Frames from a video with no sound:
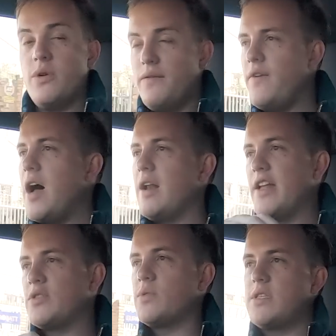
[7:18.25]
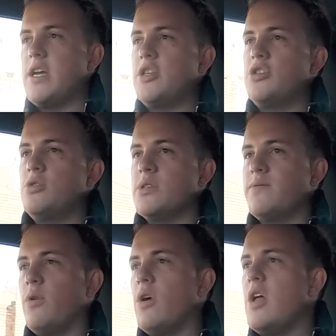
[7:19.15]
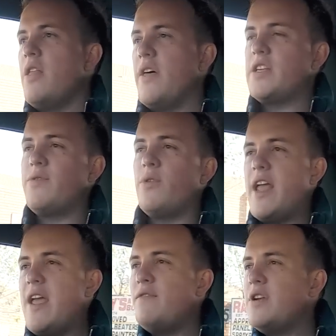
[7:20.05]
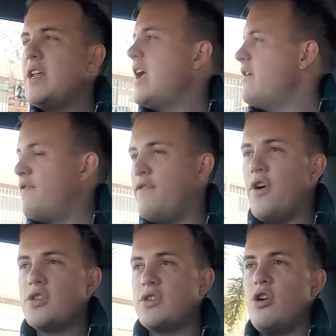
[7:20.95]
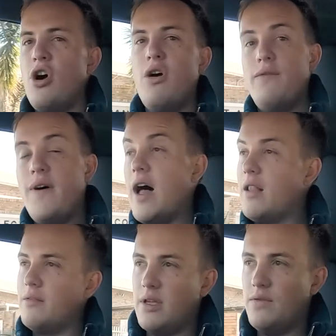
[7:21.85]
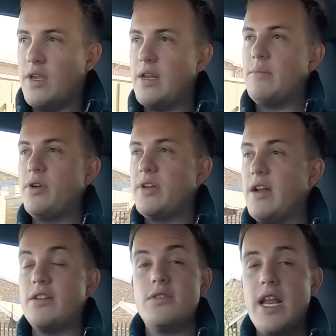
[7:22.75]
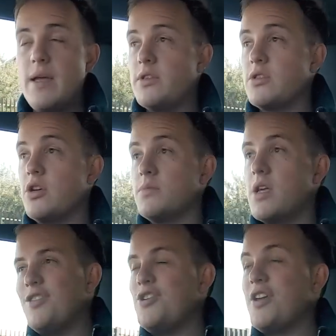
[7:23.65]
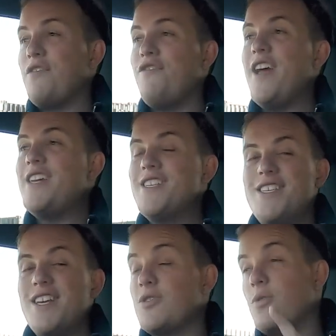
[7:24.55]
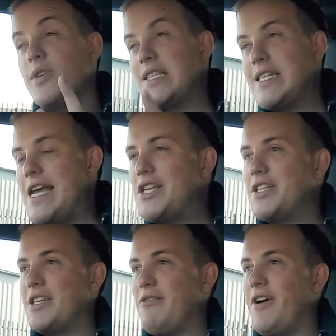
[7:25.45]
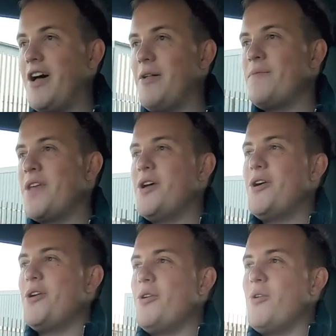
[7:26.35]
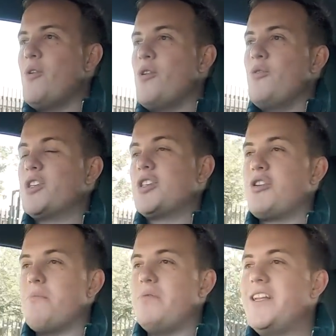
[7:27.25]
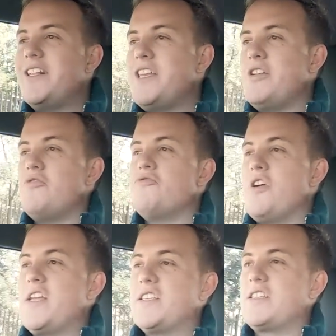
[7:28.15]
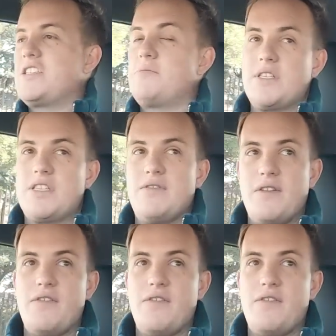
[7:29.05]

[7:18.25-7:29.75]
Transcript: file, and that's what stage 2 is for. That is for an everyday fast car file, if you can put it down into layman's terms. Then you get a phase 6 or a stage 6 file, which is a completely race specific